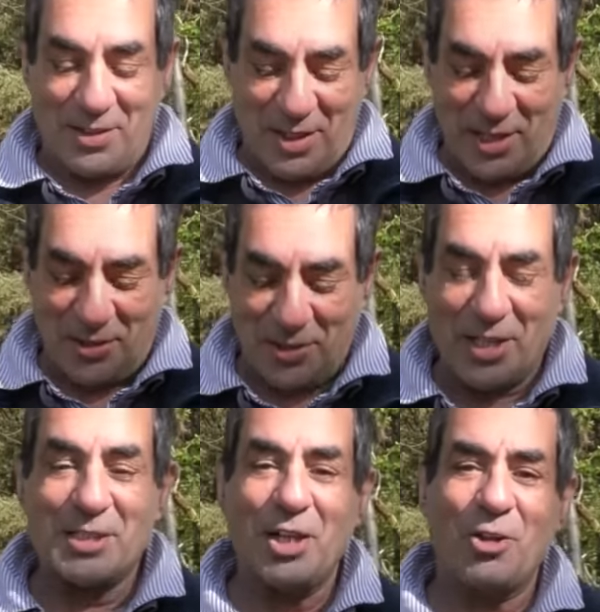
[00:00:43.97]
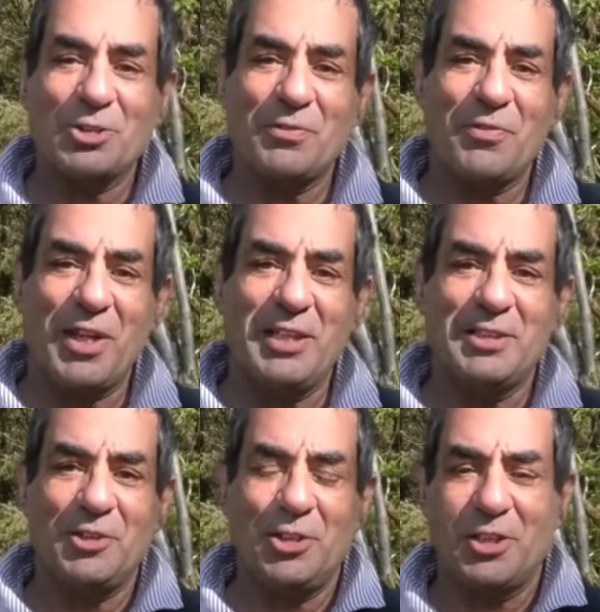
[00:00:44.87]
Now, there's lots of
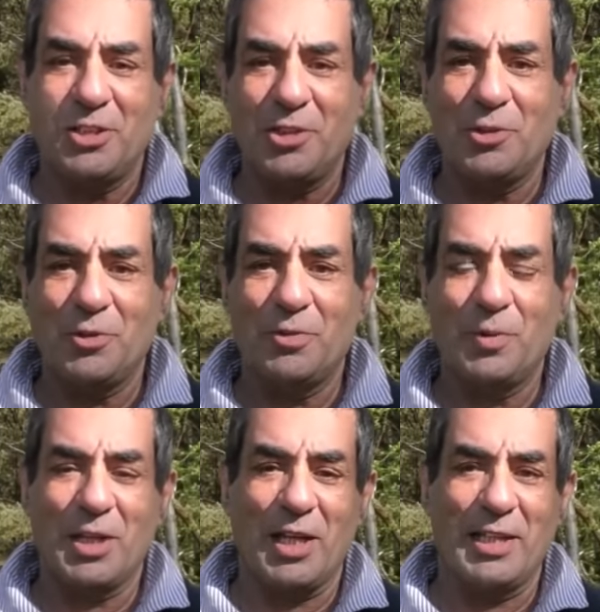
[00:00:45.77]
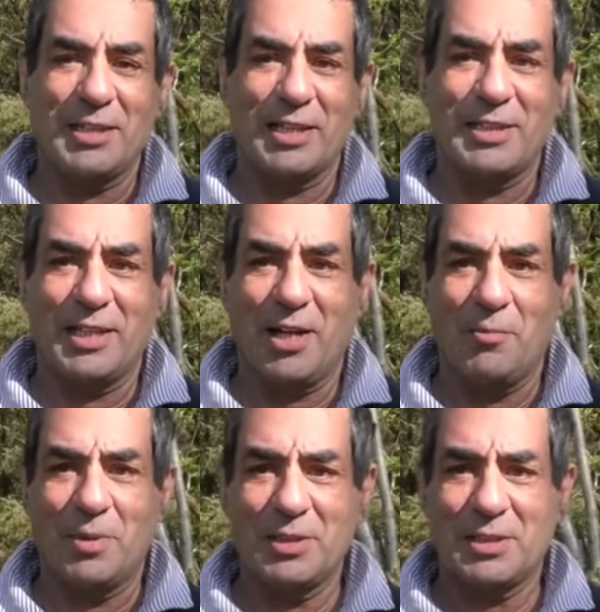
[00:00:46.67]
things that you can do with a Lensatic
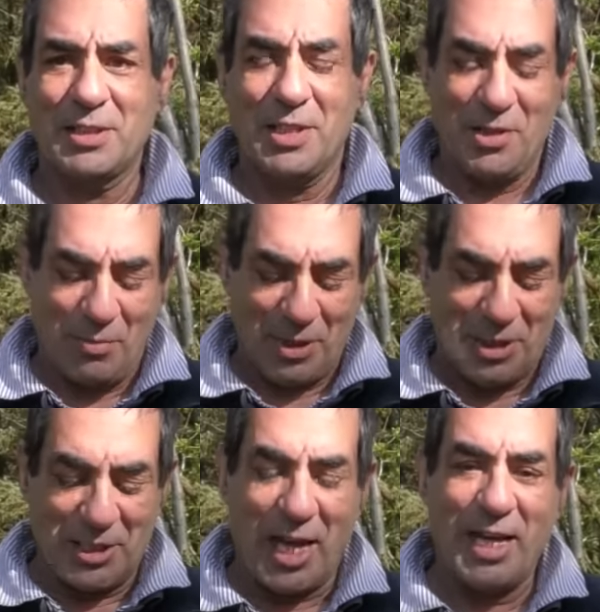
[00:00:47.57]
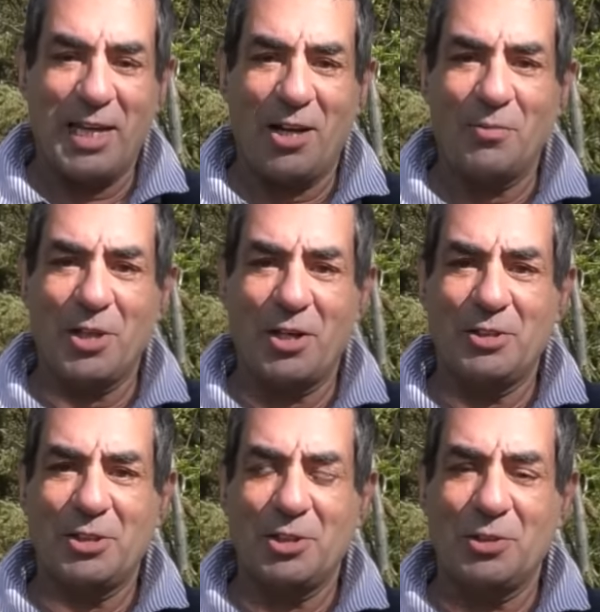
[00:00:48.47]
compass, but today I'm
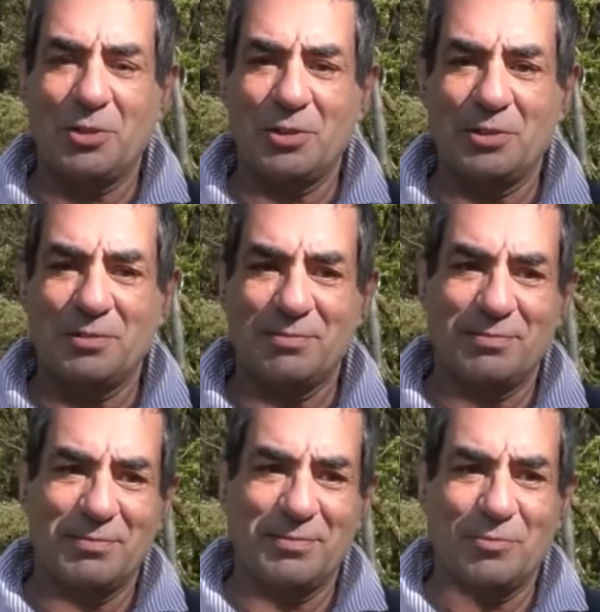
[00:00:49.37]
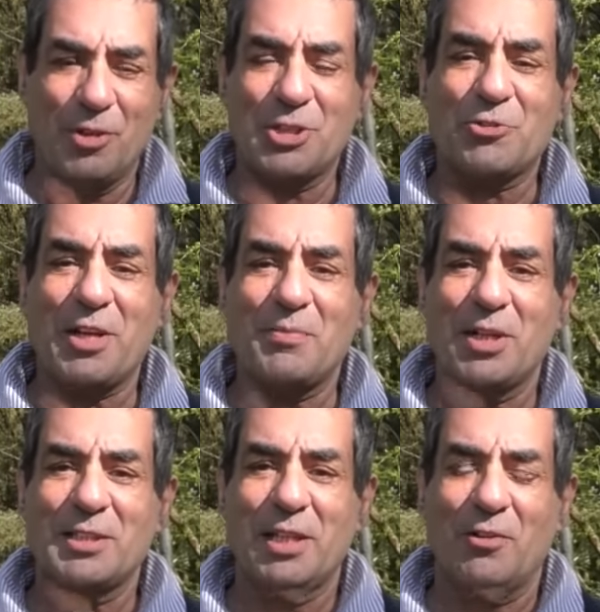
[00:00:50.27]
going to restrict
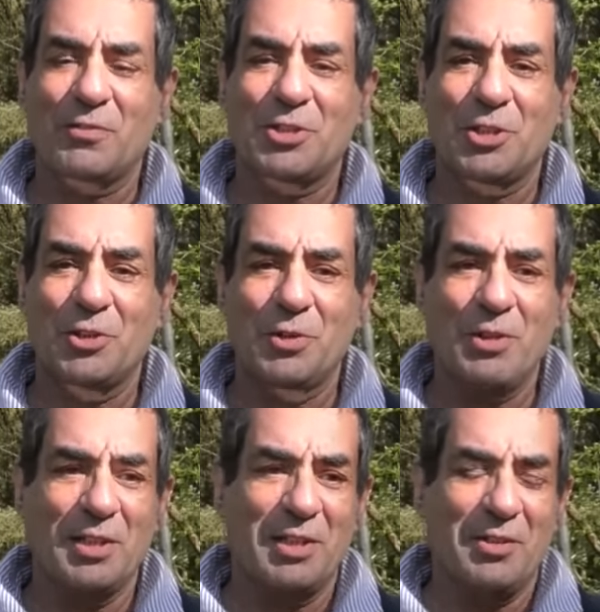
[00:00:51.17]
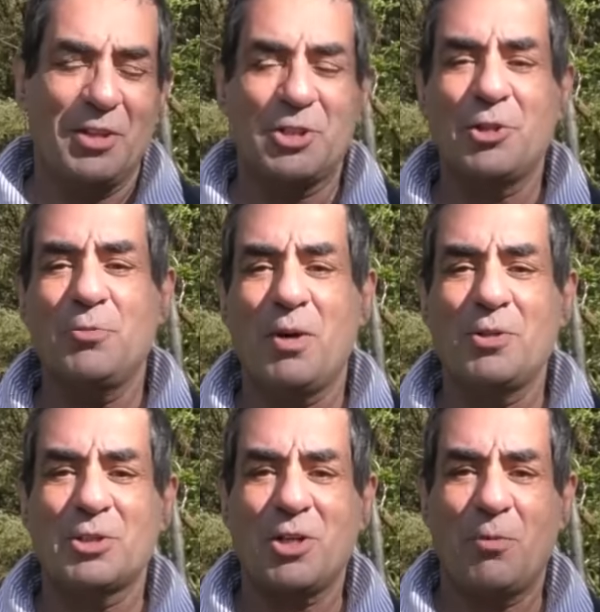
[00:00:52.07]
myself to the two
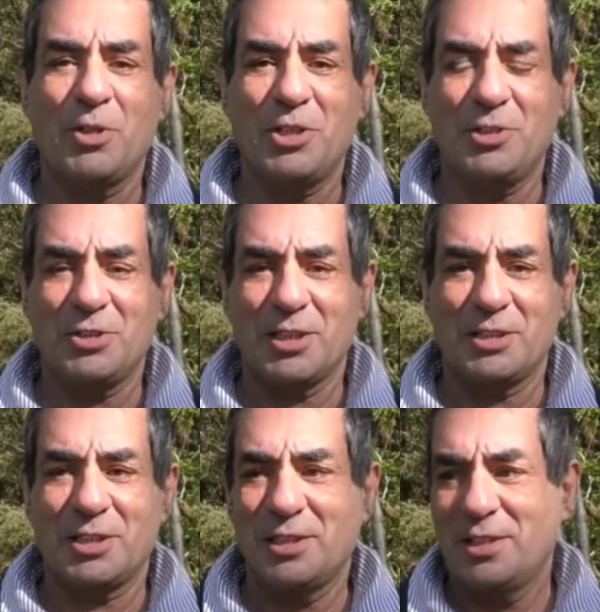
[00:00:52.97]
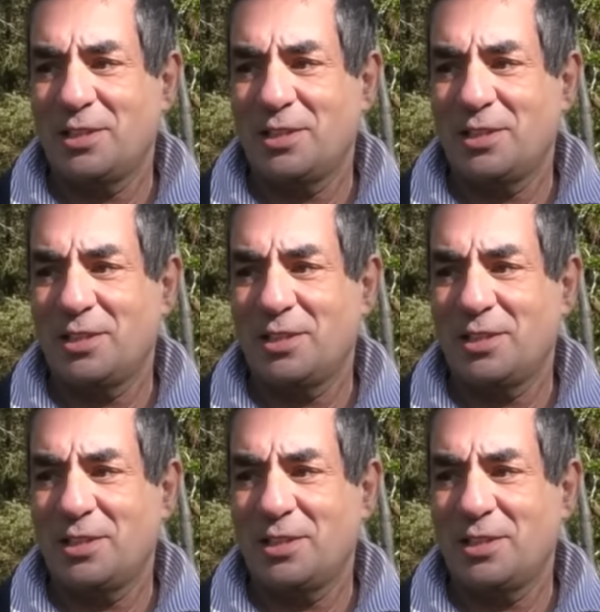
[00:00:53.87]
most common usage,